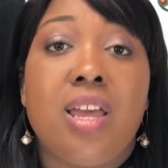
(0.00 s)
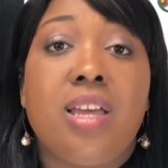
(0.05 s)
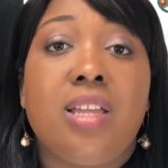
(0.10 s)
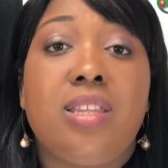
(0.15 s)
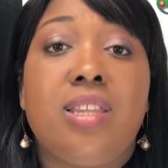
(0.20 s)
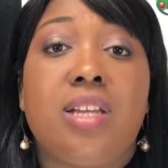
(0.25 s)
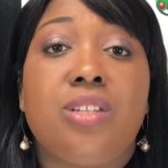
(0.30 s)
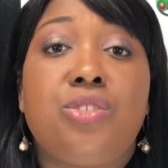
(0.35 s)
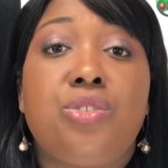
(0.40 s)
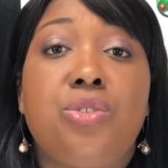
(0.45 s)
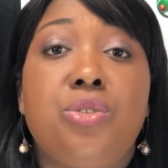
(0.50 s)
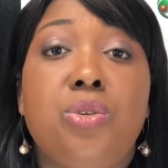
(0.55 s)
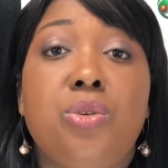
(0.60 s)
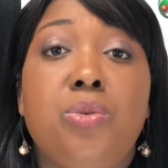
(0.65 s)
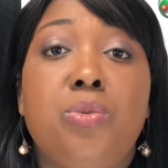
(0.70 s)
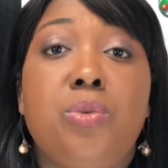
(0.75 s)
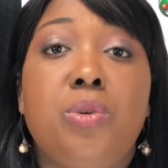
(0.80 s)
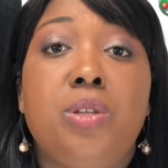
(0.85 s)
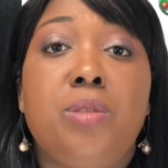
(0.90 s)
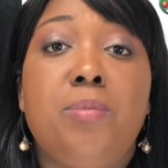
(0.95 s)
that you
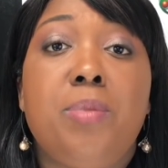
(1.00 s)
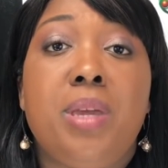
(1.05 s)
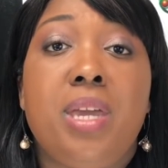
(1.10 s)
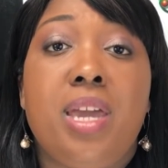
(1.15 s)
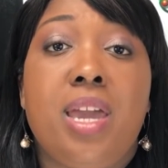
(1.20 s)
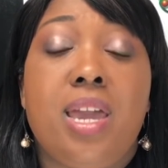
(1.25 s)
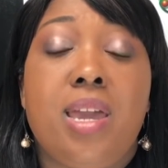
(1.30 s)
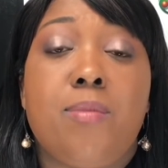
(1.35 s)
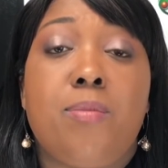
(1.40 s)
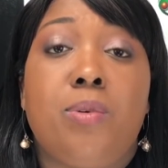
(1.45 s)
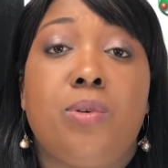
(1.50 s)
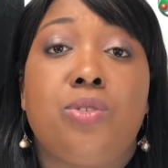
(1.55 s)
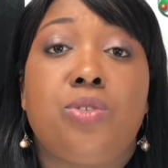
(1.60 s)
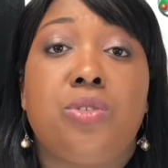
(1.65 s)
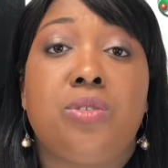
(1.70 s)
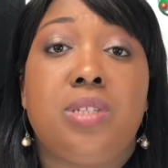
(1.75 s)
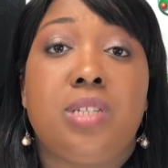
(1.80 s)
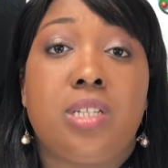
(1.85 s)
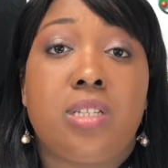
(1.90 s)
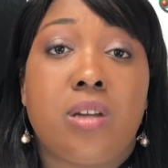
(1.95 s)
would be able
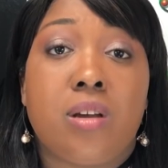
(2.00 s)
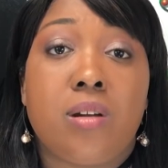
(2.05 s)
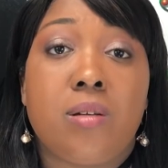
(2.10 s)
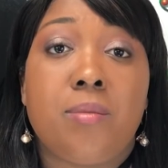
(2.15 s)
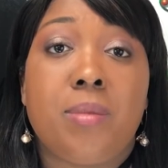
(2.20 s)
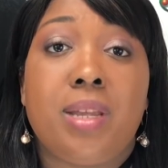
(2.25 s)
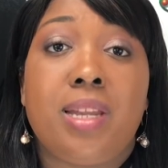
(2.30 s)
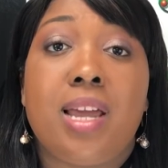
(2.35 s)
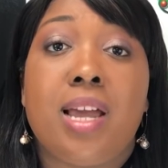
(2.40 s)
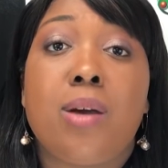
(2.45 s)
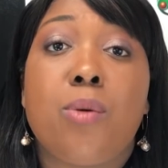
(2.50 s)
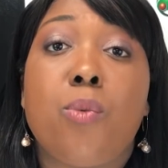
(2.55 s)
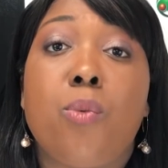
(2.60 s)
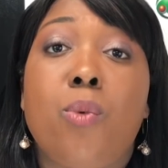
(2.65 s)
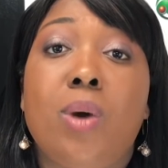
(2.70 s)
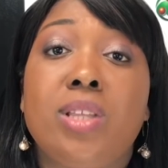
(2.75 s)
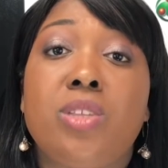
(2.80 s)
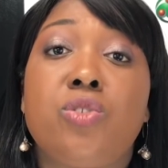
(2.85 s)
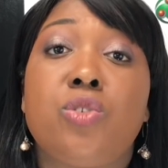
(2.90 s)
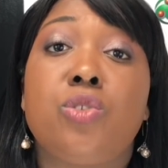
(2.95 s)
to determine
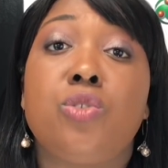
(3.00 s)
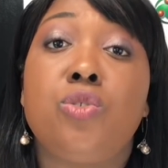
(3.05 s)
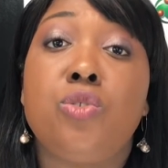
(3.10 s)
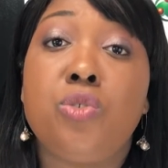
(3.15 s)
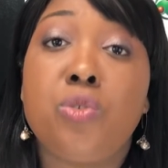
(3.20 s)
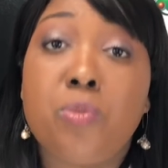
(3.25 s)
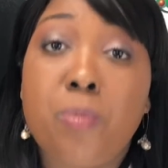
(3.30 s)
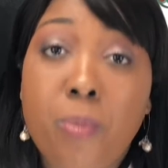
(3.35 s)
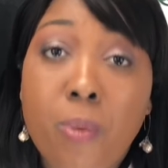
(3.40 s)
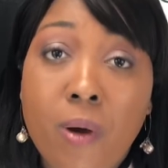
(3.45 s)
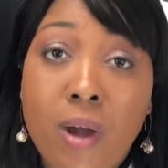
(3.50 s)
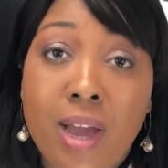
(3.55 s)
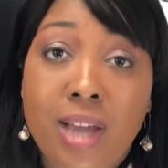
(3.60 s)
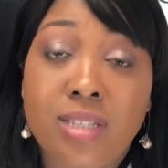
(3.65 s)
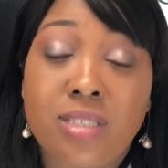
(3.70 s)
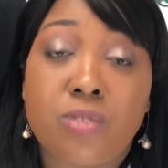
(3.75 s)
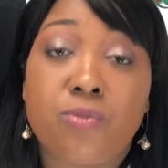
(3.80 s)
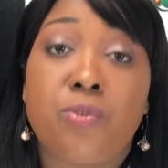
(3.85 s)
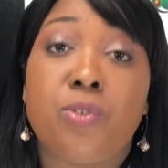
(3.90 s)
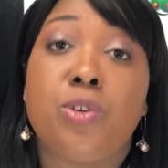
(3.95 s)
what your new
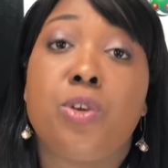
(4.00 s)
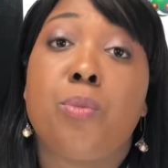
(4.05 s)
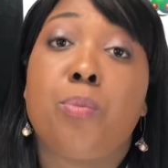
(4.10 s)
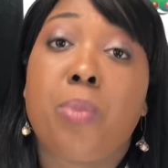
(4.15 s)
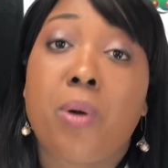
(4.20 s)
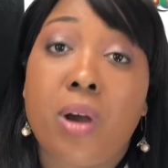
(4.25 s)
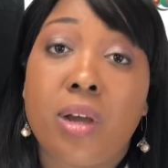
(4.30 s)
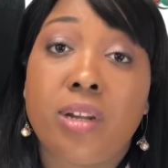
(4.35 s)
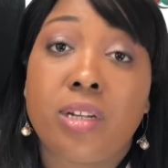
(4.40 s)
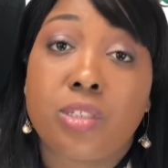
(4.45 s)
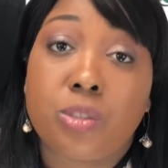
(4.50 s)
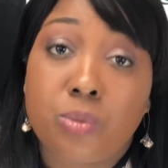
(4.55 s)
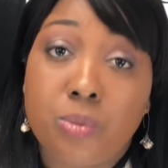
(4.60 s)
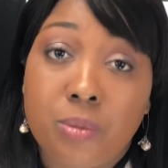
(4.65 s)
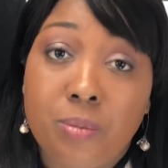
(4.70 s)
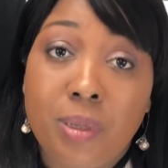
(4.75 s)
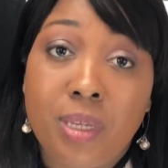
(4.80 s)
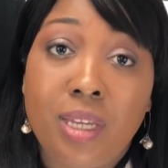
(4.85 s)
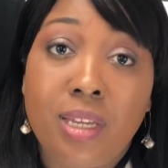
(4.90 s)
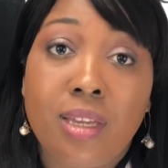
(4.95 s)
price for your products
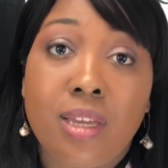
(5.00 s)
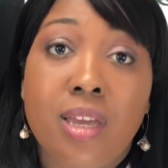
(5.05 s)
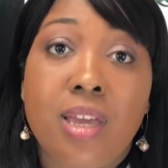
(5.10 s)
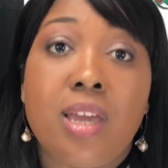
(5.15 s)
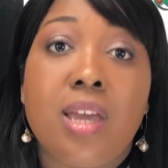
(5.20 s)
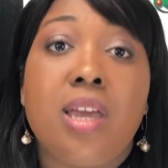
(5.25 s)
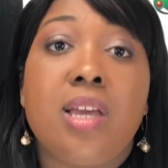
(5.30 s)
would be.